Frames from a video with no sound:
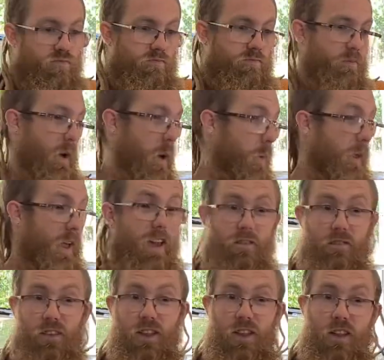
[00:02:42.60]
probably
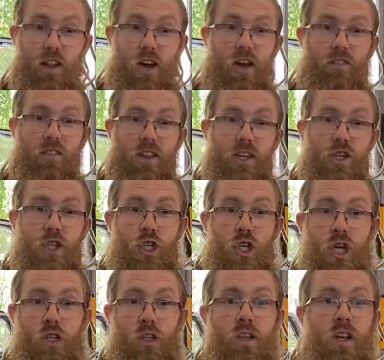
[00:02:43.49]
for the life of this
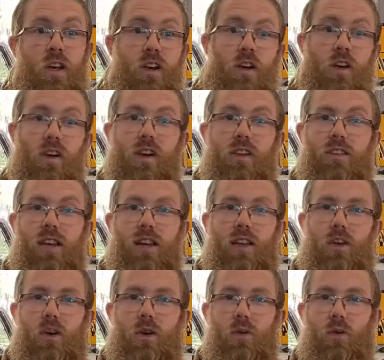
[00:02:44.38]
shell. Who knows how
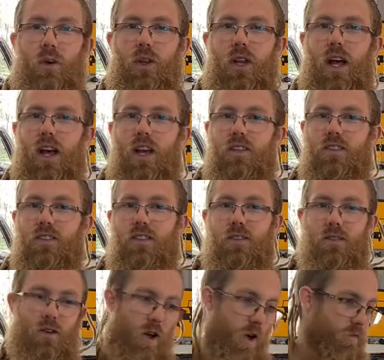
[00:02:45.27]
long it will last.
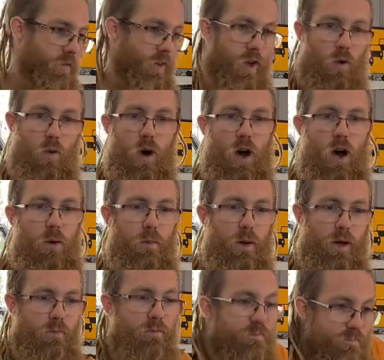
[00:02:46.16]
Hopefully a while,
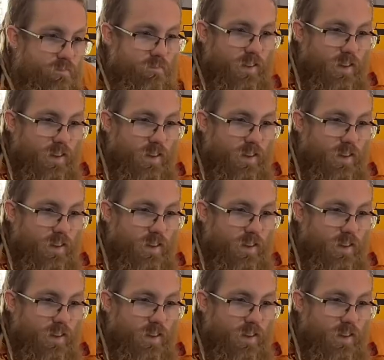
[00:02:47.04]
but